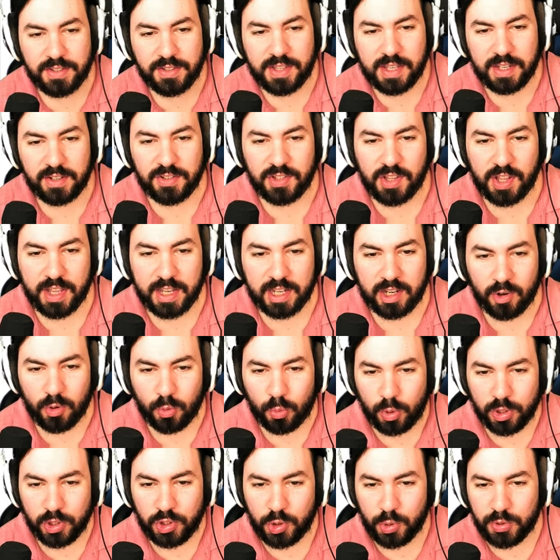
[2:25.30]
says things like,
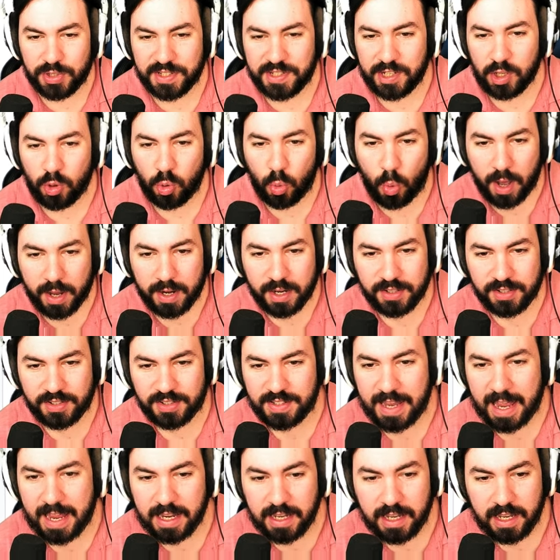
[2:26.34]
would you still want to
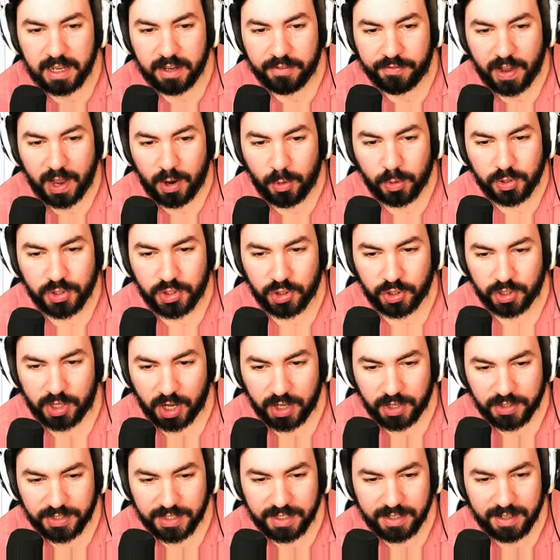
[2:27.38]
seg if I was your
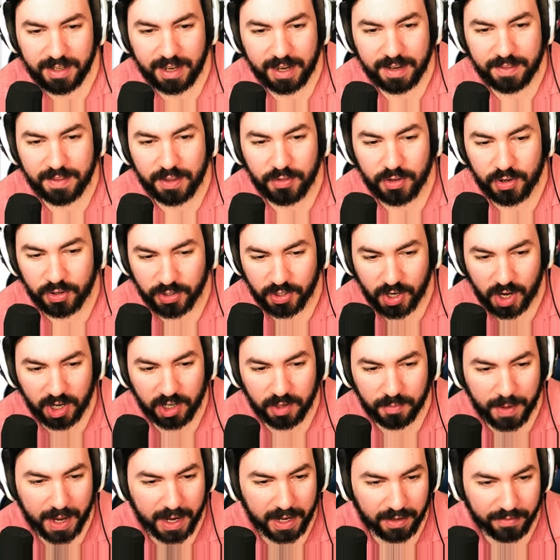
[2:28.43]
cousin? And then they're
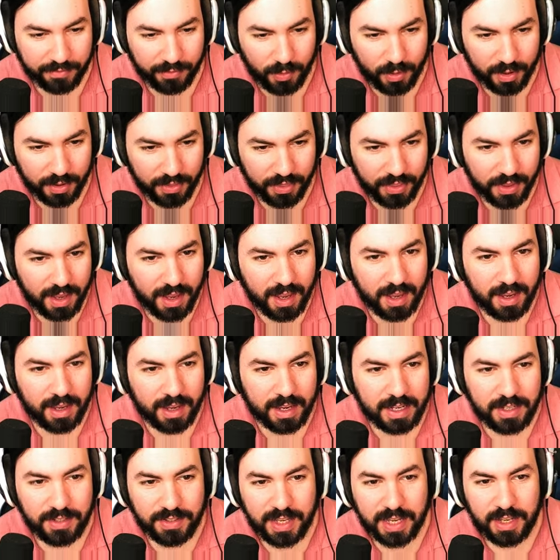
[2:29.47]
talking back and forth.
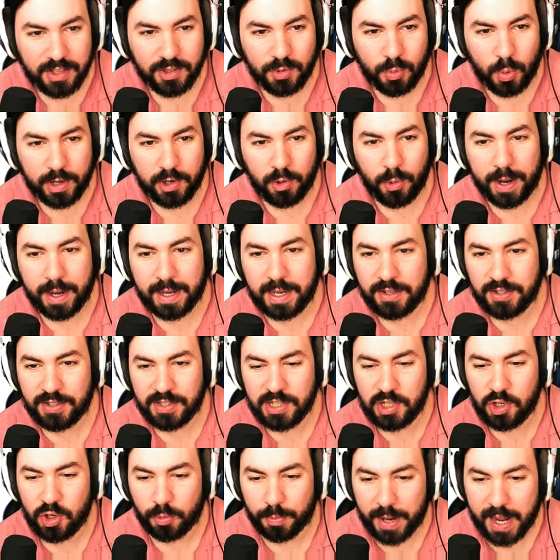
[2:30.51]
He says, when do I get to
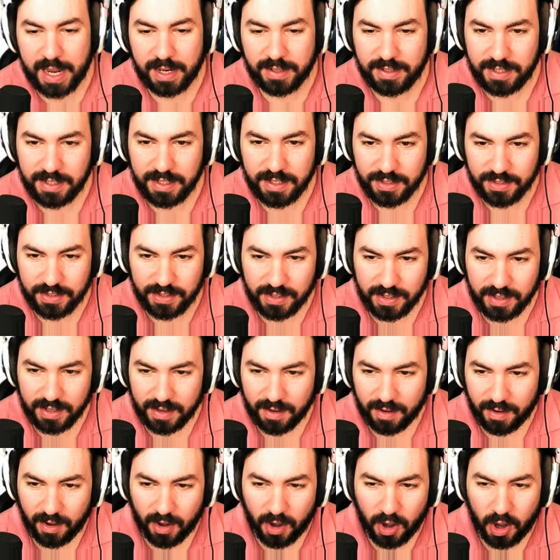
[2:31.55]
see your panties?
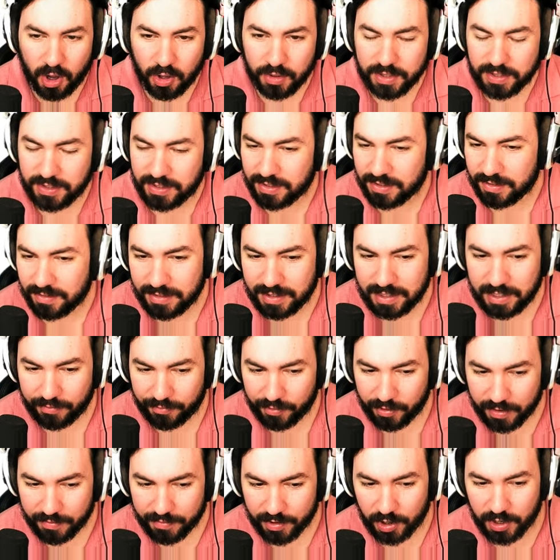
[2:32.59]
All this
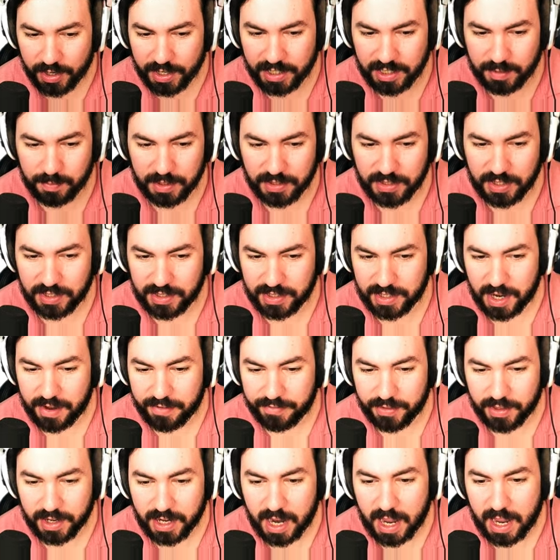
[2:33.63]
different, very explicit
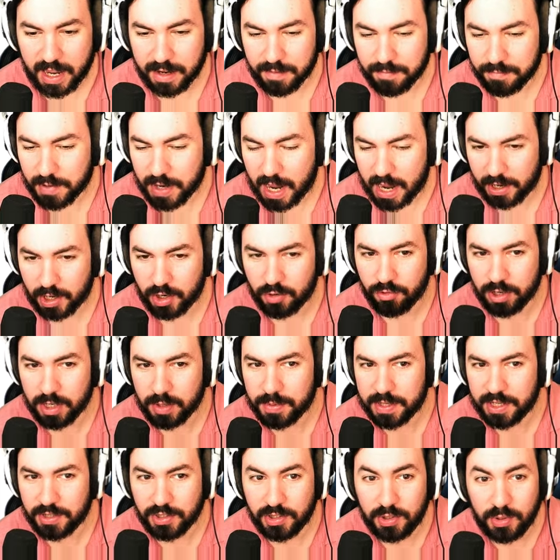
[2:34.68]
stuff that I'm not going to
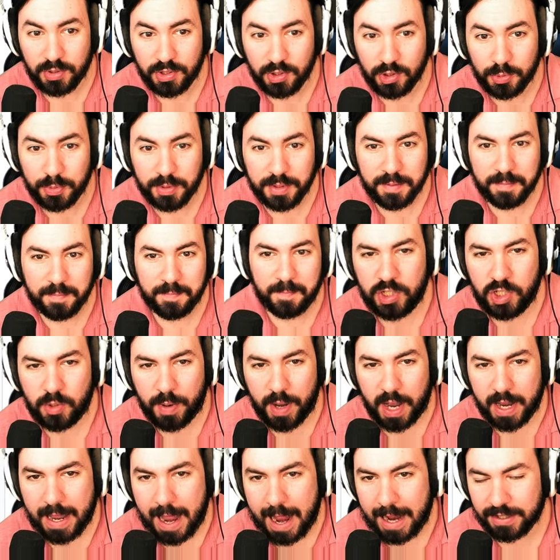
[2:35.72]
read because of YouTube.
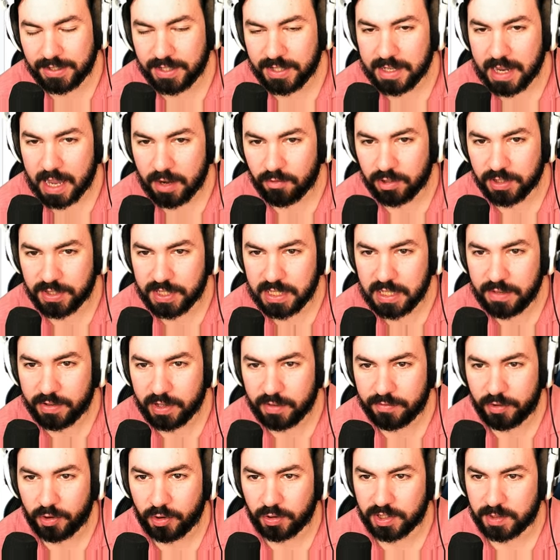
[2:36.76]
Weegeepie asking and
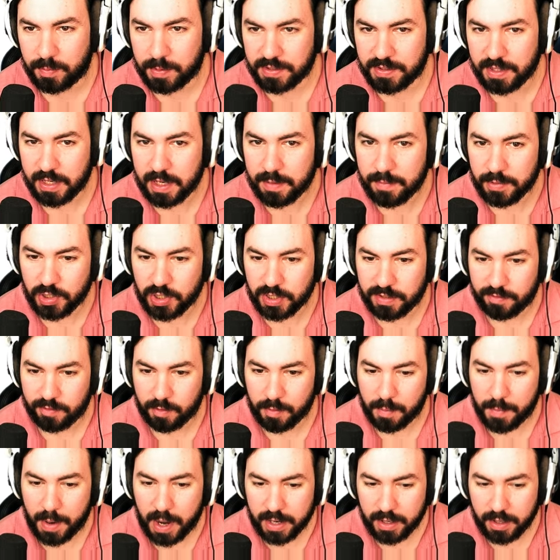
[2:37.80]
receiving for explicit images
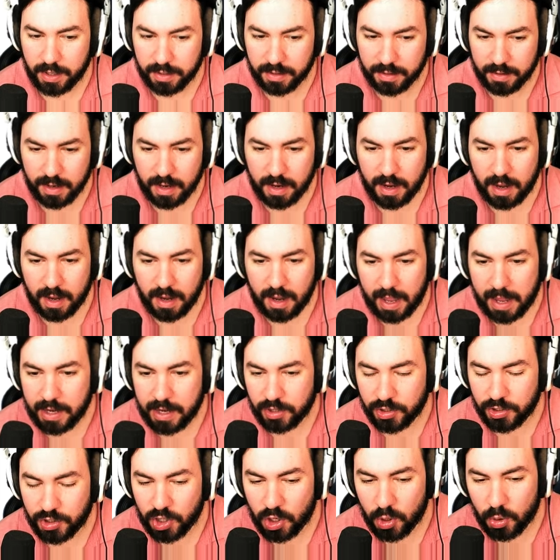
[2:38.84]
from a minor. And
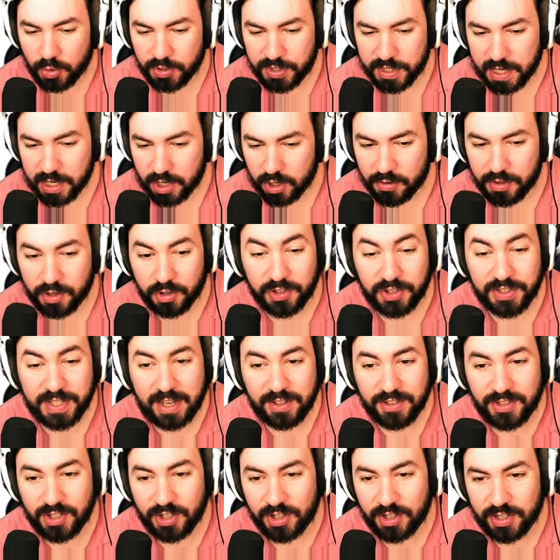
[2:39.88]
it shows here they're
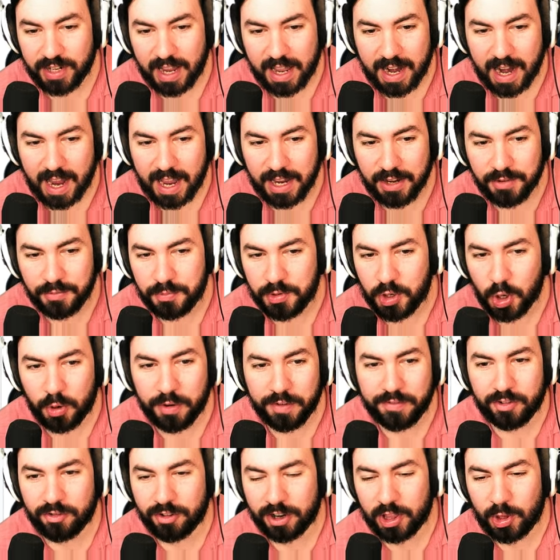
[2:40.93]
censored, and I
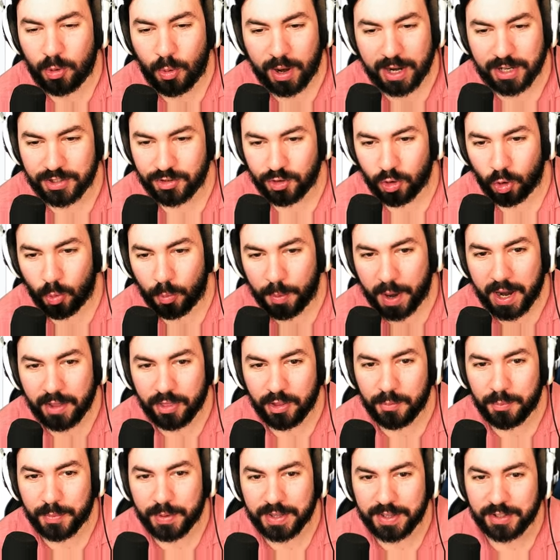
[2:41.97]
don't even really want to scroll by
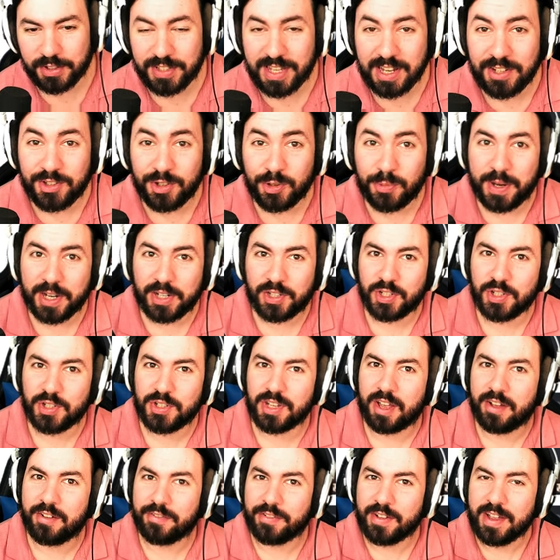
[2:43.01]
them, but they're censored
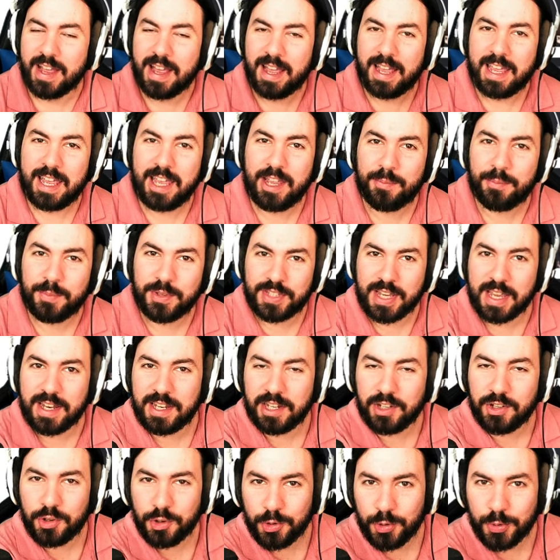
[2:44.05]
pictures of him
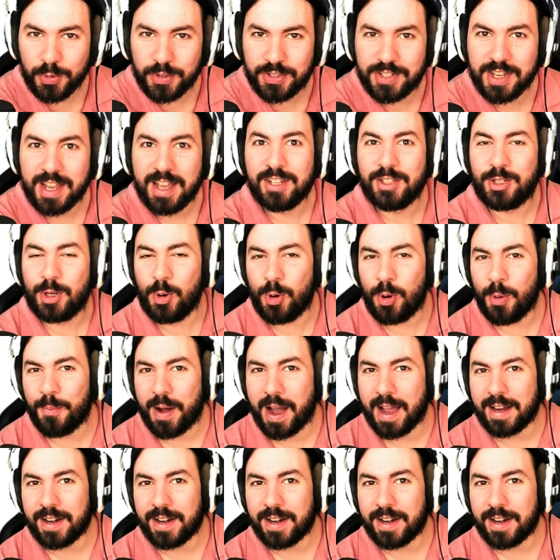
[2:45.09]
sending nudes to a